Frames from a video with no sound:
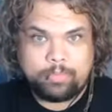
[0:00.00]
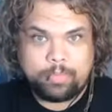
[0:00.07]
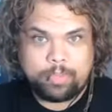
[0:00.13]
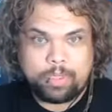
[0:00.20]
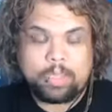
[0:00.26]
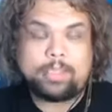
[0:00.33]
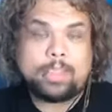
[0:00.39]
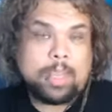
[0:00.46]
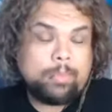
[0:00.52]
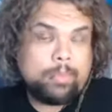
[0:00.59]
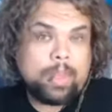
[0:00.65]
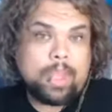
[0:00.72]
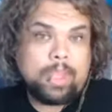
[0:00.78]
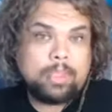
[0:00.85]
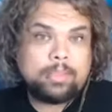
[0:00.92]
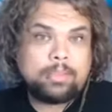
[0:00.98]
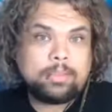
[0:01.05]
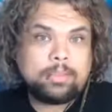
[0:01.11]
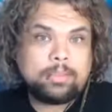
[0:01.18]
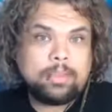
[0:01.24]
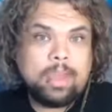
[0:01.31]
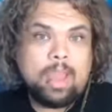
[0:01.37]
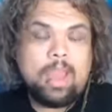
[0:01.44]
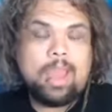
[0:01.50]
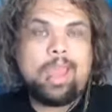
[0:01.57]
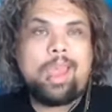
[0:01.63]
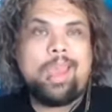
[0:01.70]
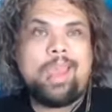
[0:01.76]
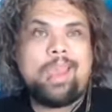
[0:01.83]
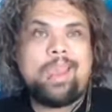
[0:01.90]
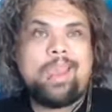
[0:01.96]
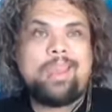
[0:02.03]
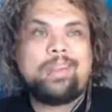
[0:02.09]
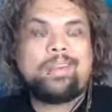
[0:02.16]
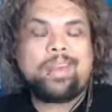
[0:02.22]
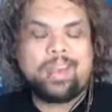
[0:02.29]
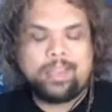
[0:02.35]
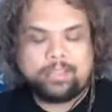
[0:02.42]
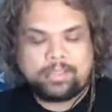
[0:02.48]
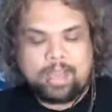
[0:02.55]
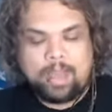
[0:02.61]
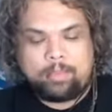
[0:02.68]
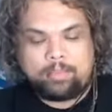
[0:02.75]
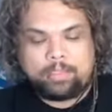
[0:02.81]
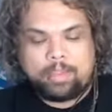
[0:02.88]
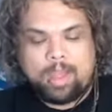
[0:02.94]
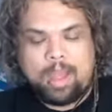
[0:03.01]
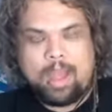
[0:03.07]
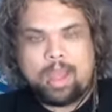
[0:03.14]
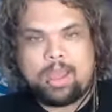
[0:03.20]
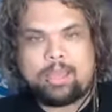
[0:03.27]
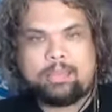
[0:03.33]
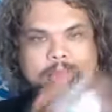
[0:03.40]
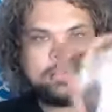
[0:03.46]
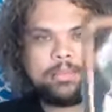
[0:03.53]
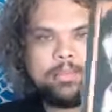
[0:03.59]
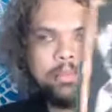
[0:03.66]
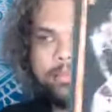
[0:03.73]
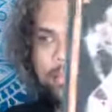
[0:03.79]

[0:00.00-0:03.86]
going to take place. And it is up to us